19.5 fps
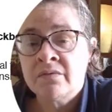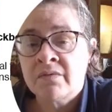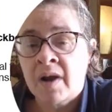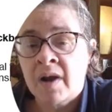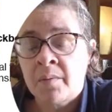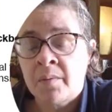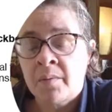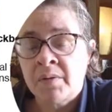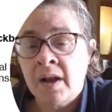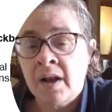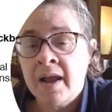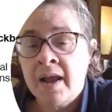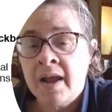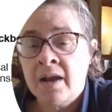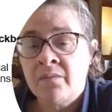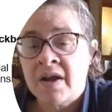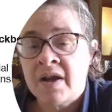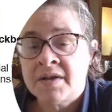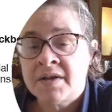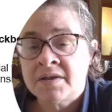rapidly
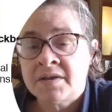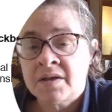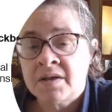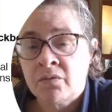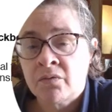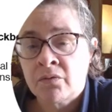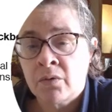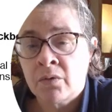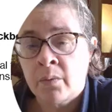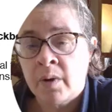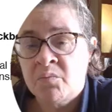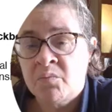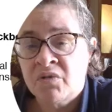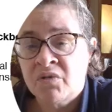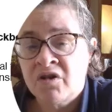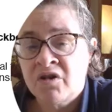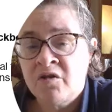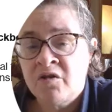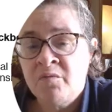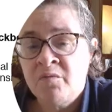advancing through
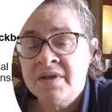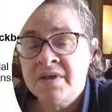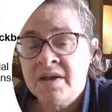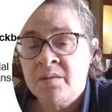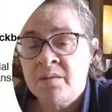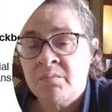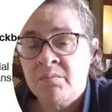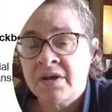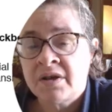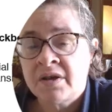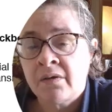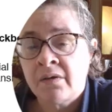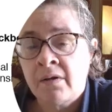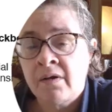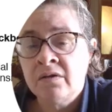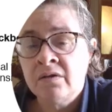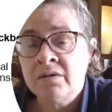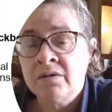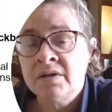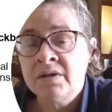improvements in
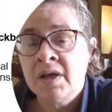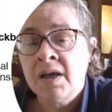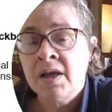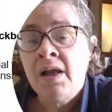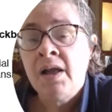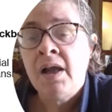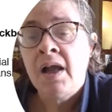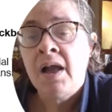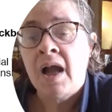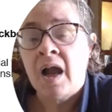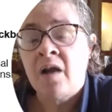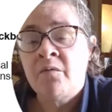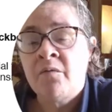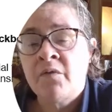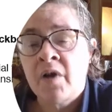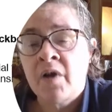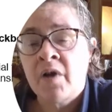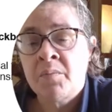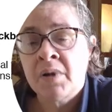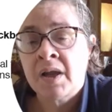materials and
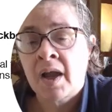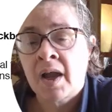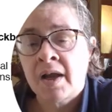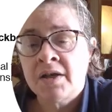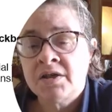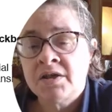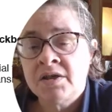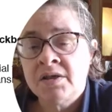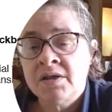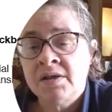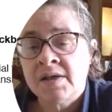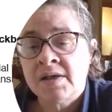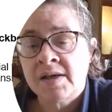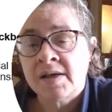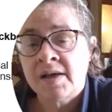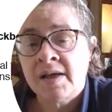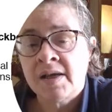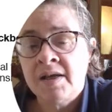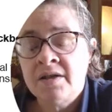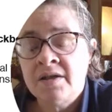fabrication
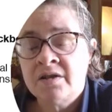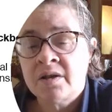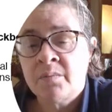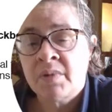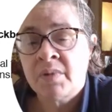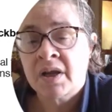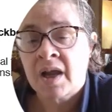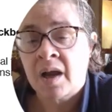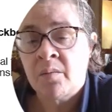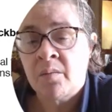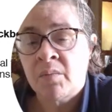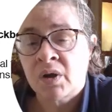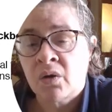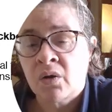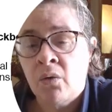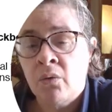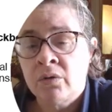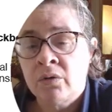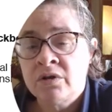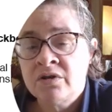techniques to become a
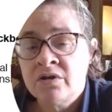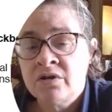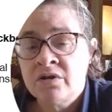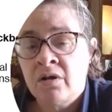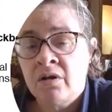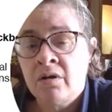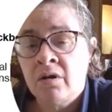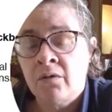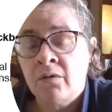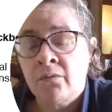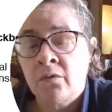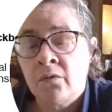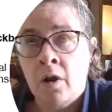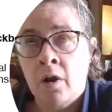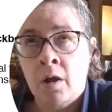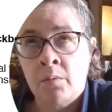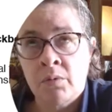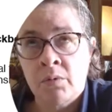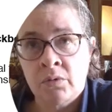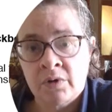cornerstone of
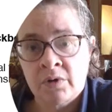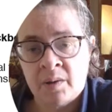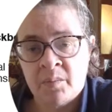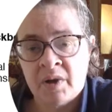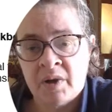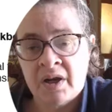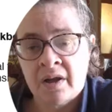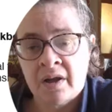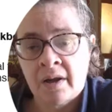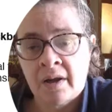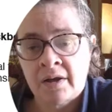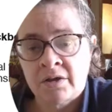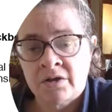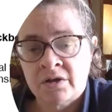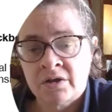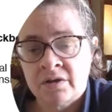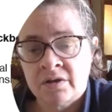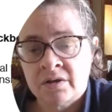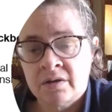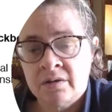global
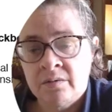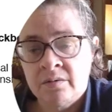communications.